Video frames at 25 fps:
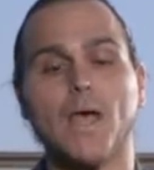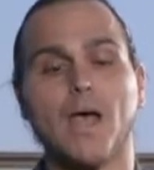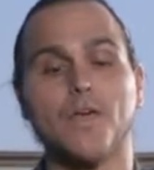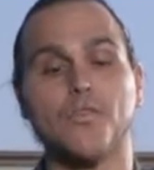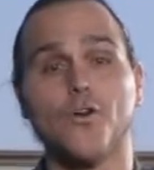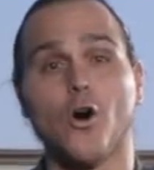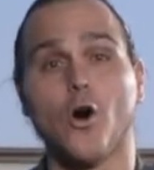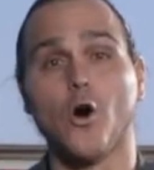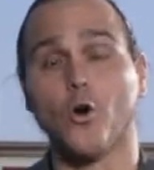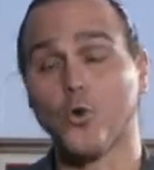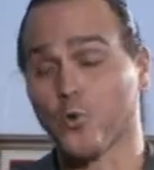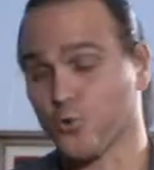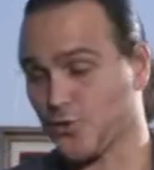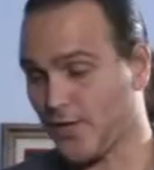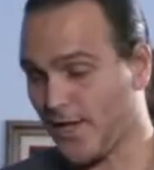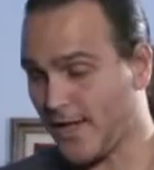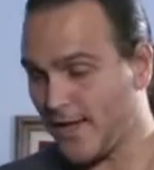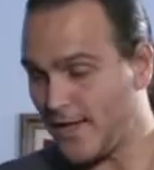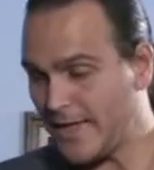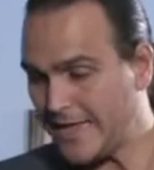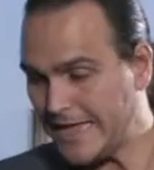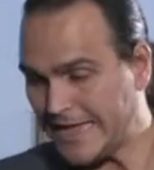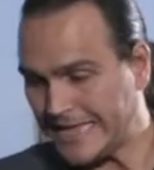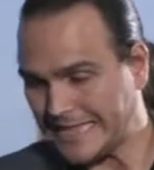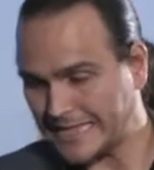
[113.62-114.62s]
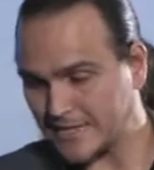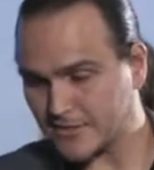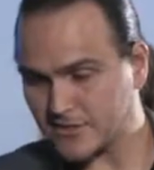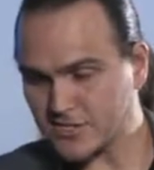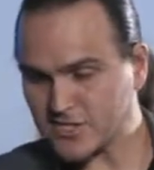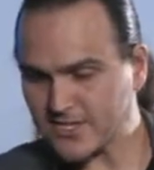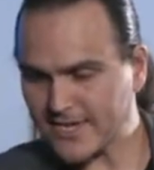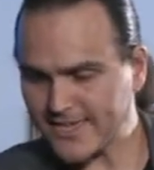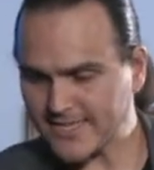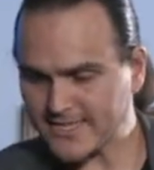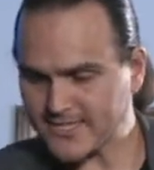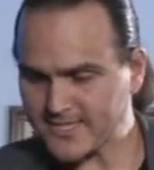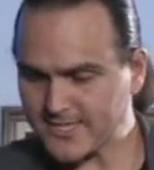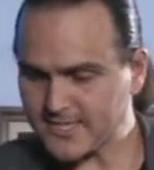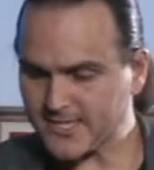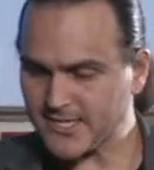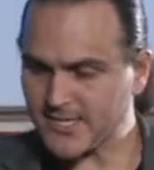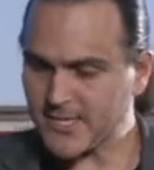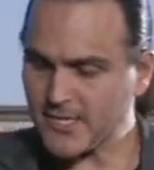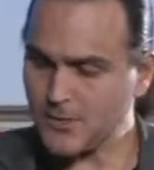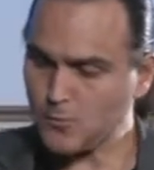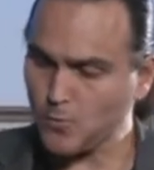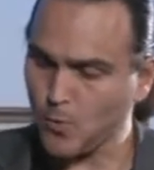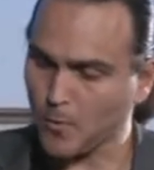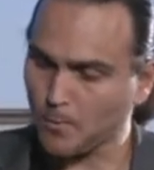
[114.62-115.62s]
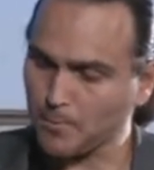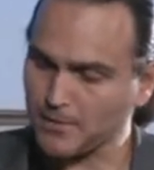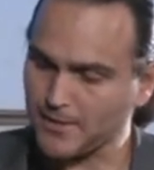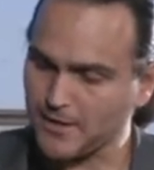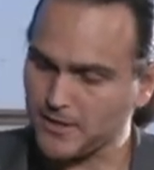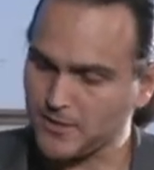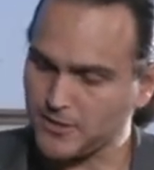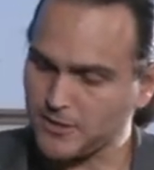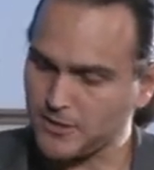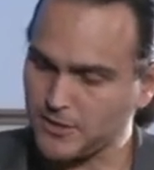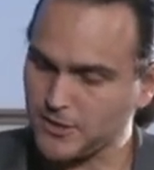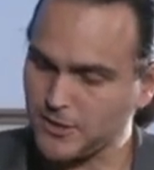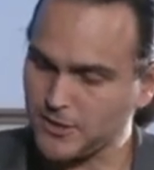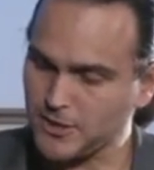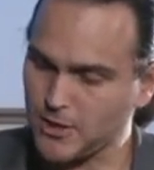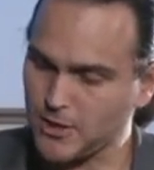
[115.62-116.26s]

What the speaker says: holder. Let's take C. We'll place C